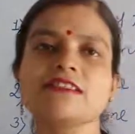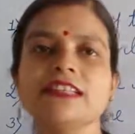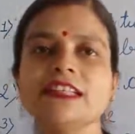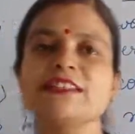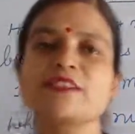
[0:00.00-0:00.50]

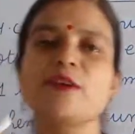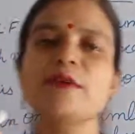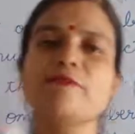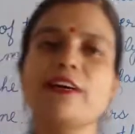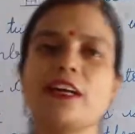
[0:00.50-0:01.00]
least
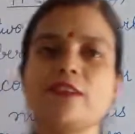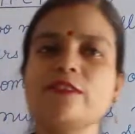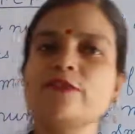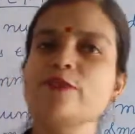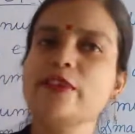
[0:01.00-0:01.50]
common factor
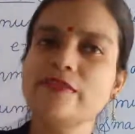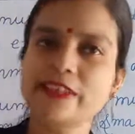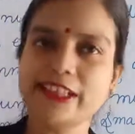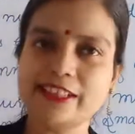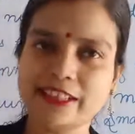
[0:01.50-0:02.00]
of 12 and
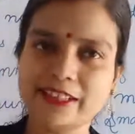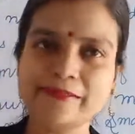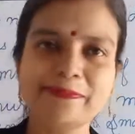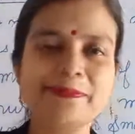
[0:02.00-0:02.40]
18,